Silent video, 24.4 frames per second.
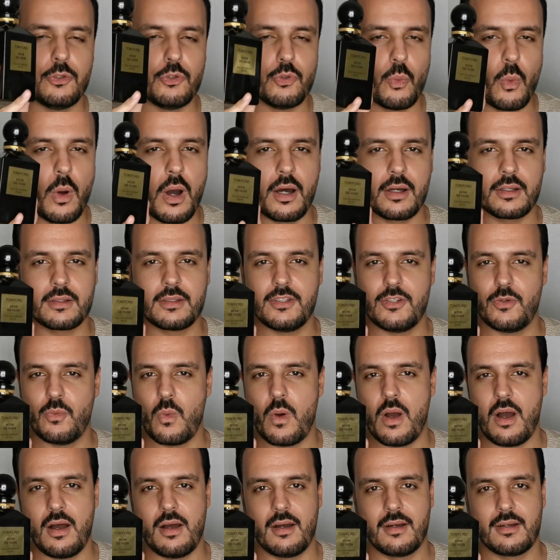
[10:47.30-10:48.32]
Noir de
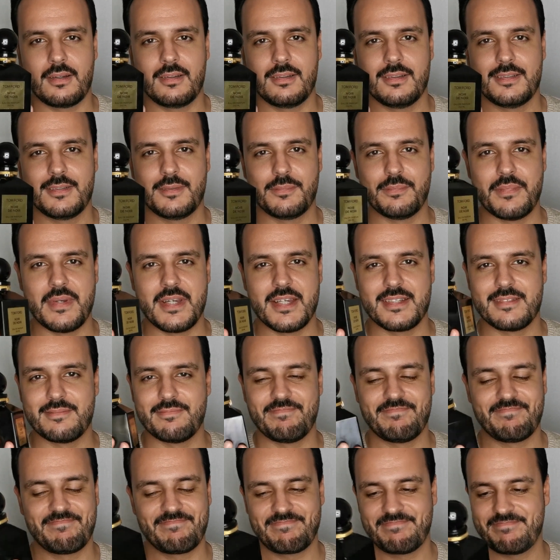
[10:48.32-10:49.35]
Noir,
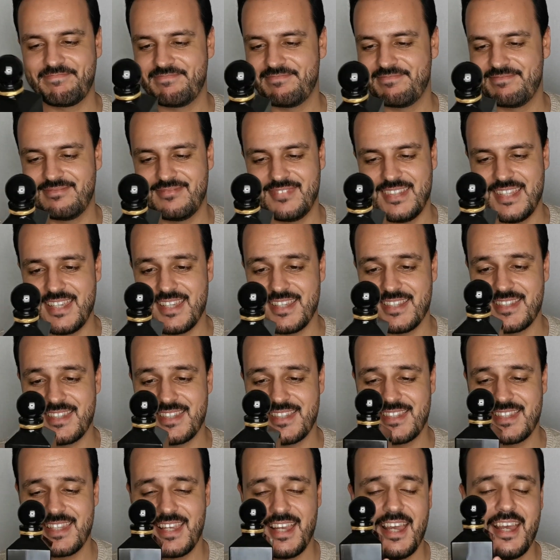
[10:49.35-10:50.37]
man,
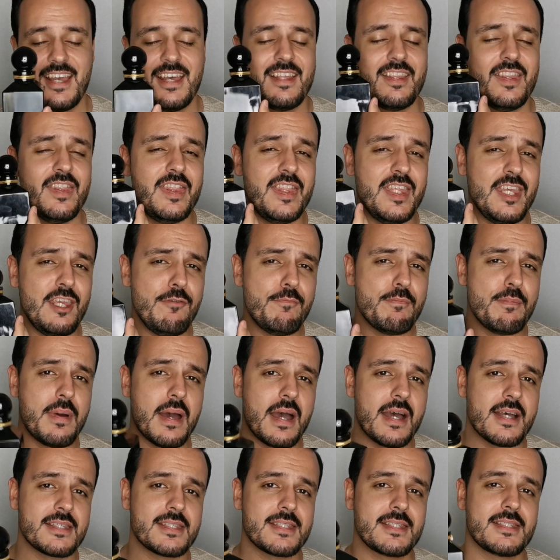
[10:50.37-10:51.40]
it's the
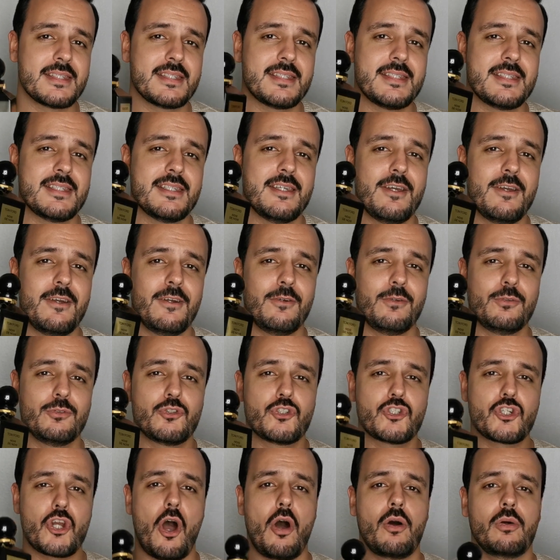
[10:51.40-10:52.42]
best
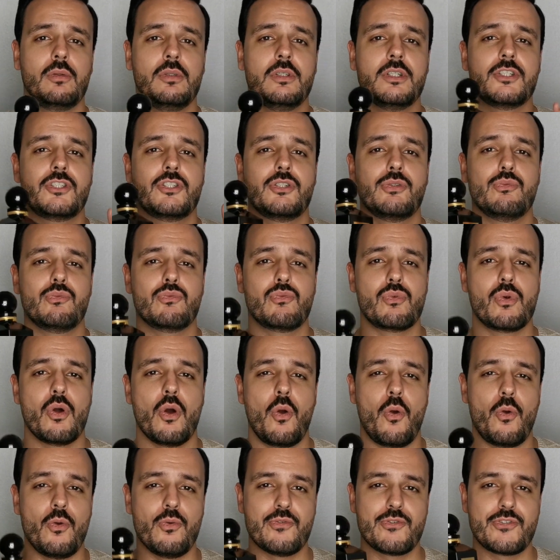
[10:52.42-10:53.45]
chocolate
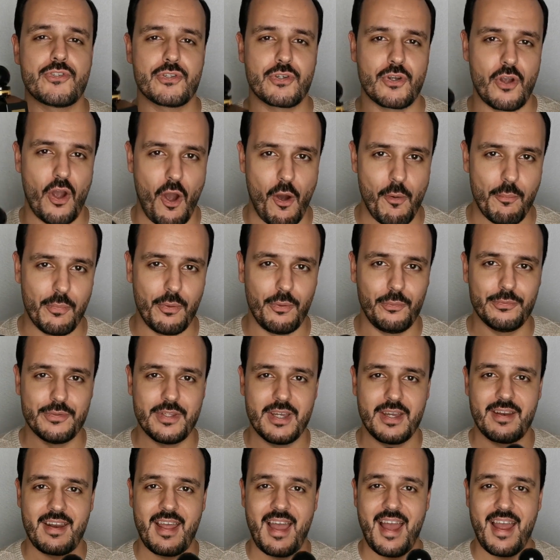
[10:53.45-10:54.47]
rose combo
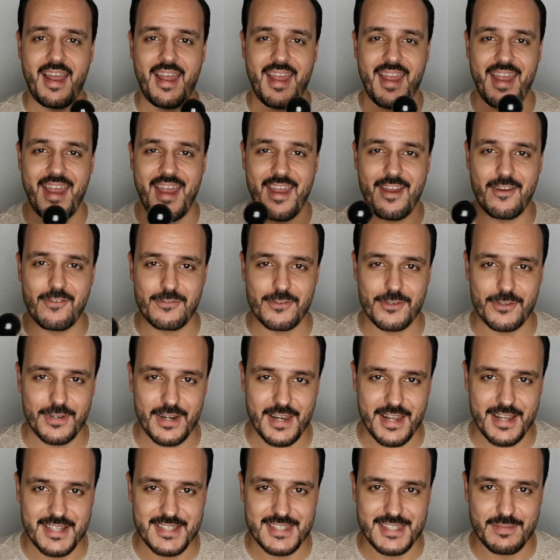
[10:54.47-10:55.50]
that I
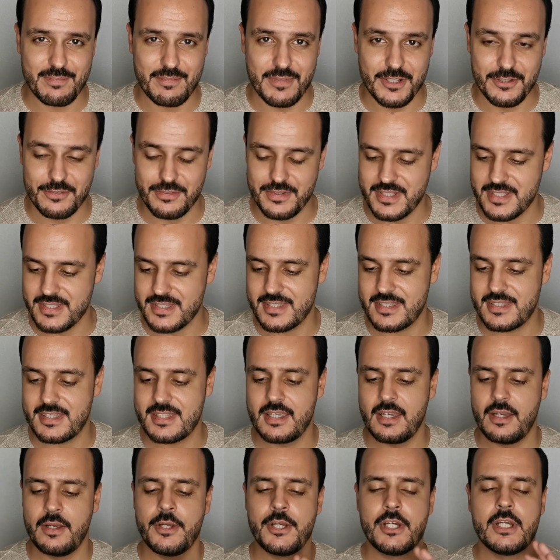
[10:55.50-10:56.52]
ever
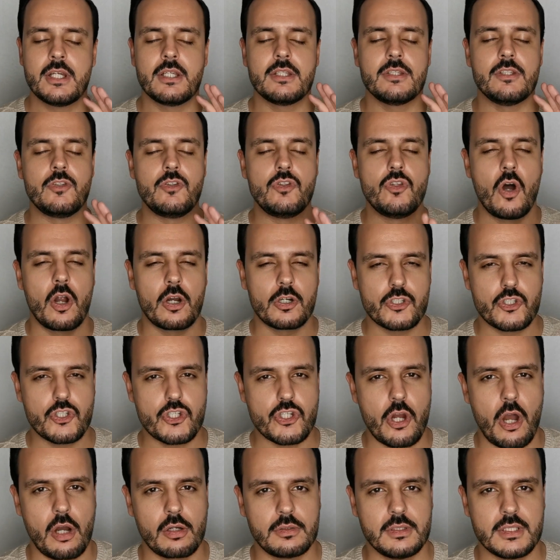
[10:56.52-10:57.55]
experienced. The dark
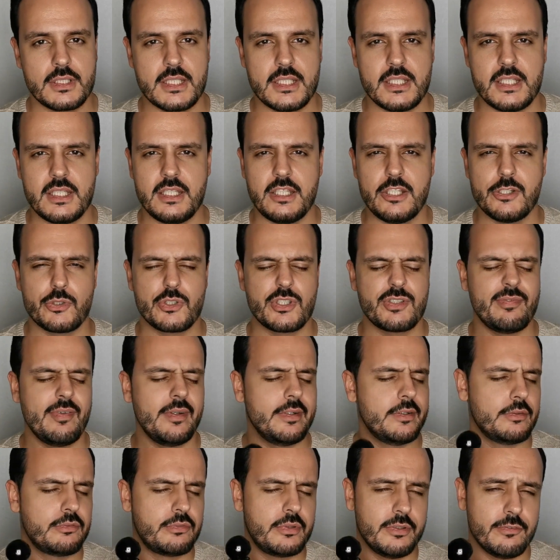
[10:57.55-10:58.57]
chocolate in here, it's
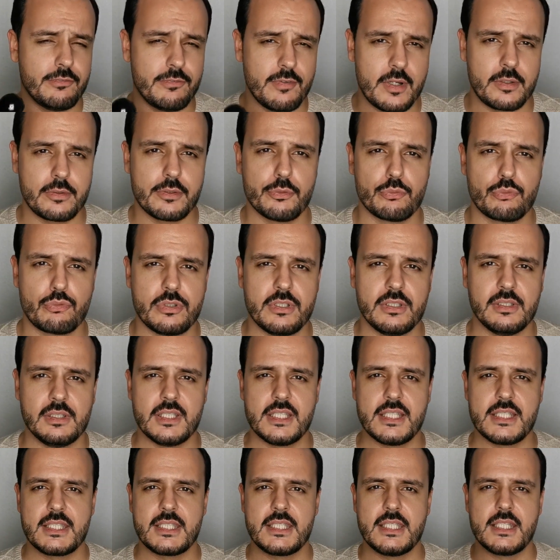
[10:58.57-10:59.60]
very, very
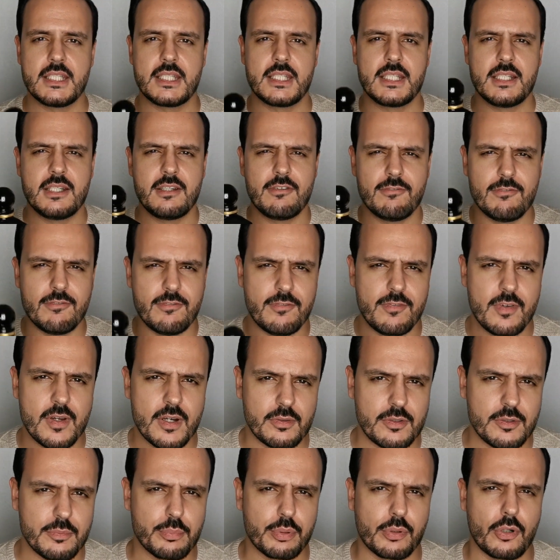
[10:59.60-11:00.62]
realistic,
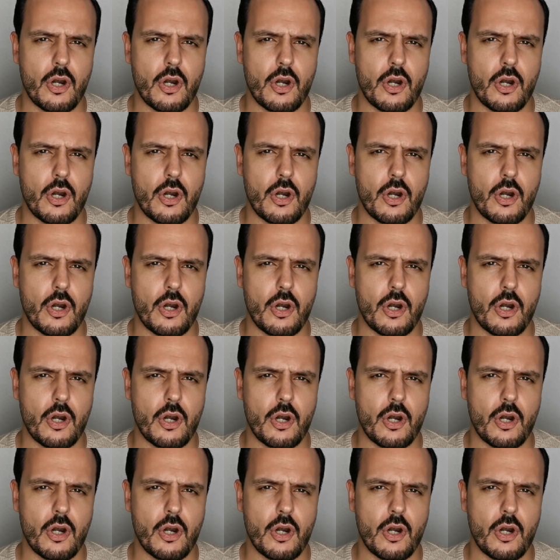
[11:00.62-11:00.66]
very